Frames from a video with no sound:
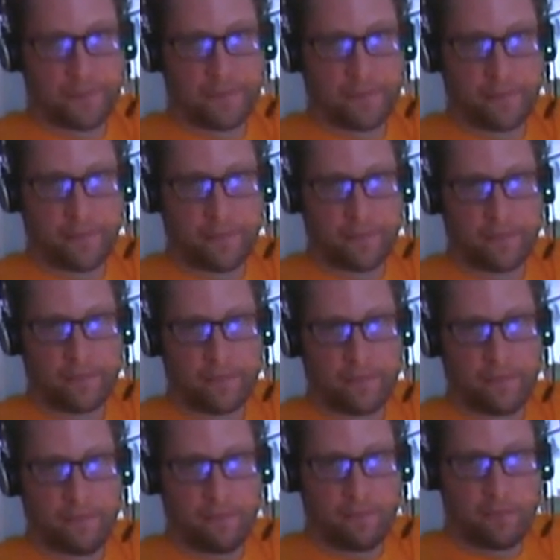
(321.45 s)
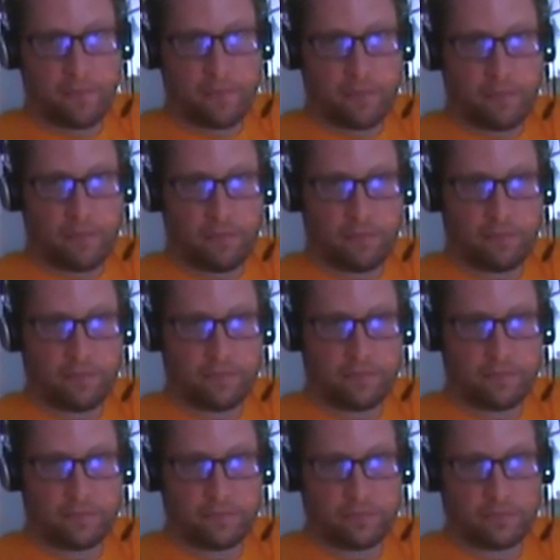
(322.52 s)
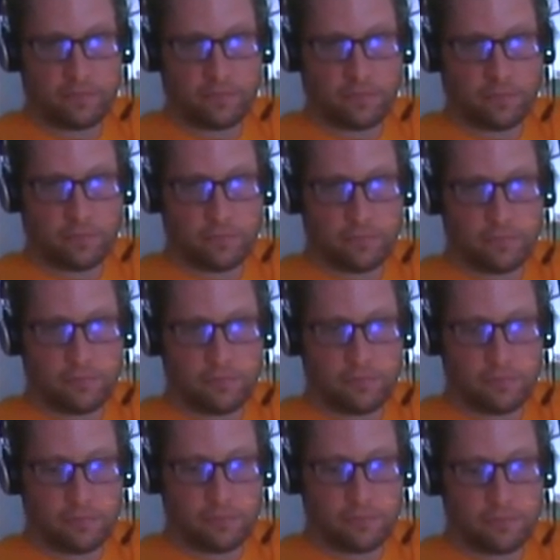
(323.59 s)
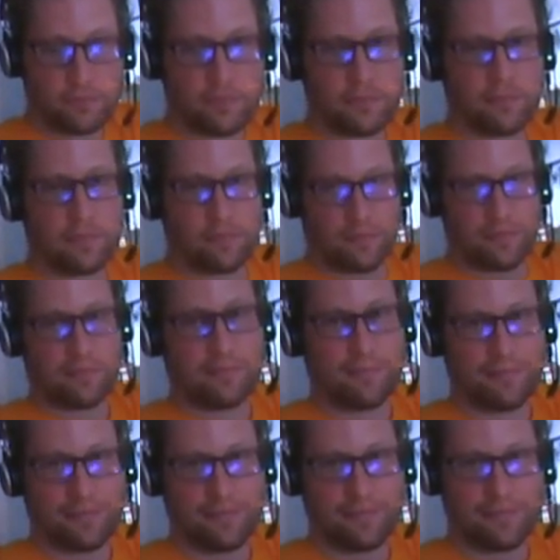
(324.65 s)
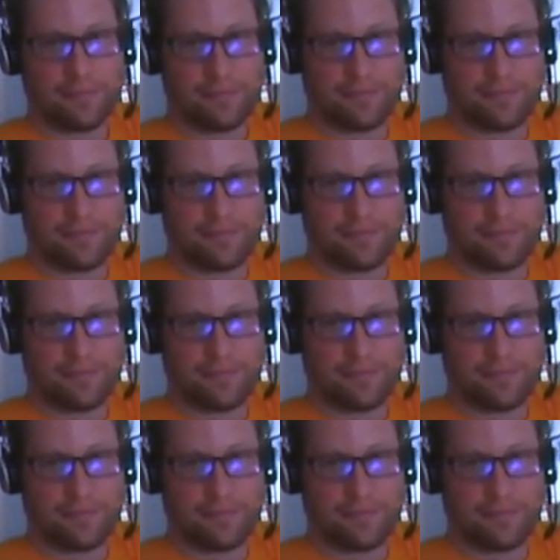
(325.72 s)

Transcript: The person shown says nothing.